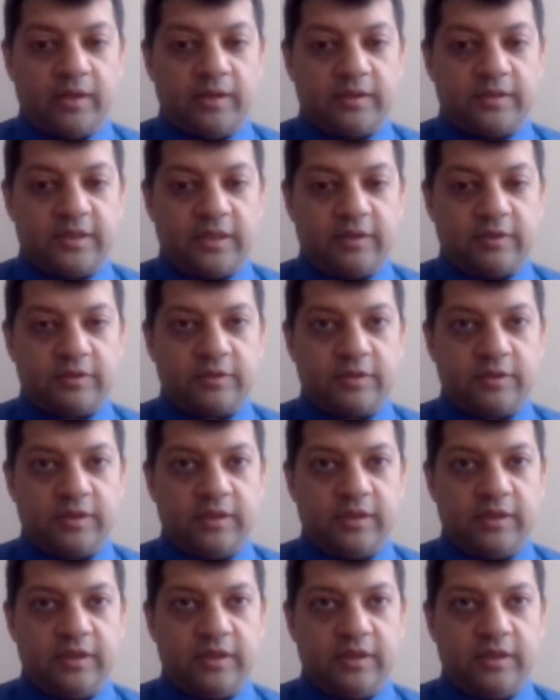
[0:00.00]
Sales
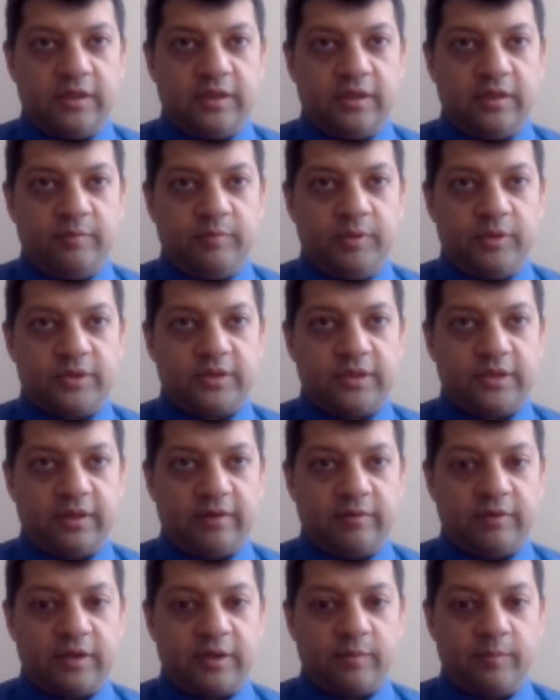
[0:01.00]
books that I
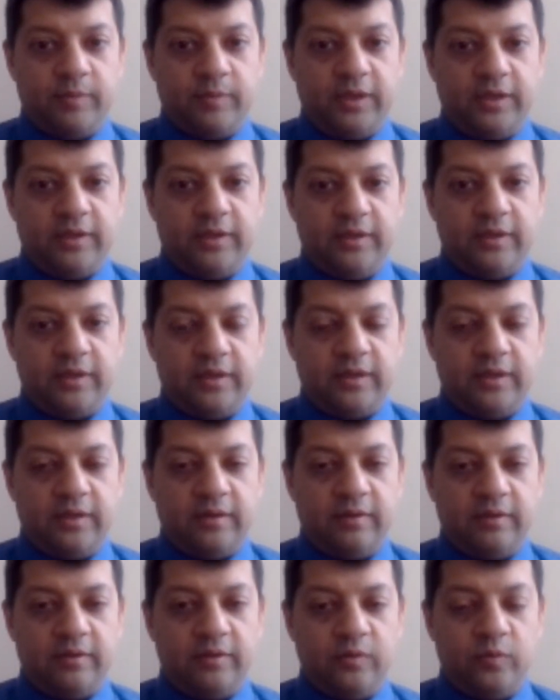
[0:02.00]
recommend.
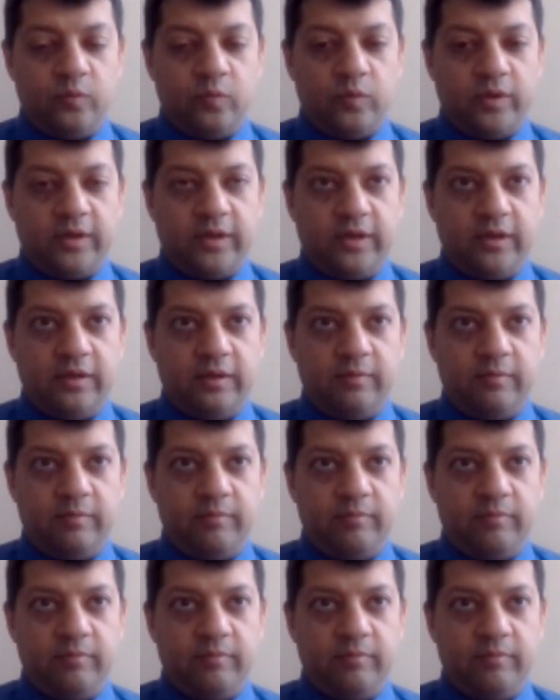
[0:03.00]
The one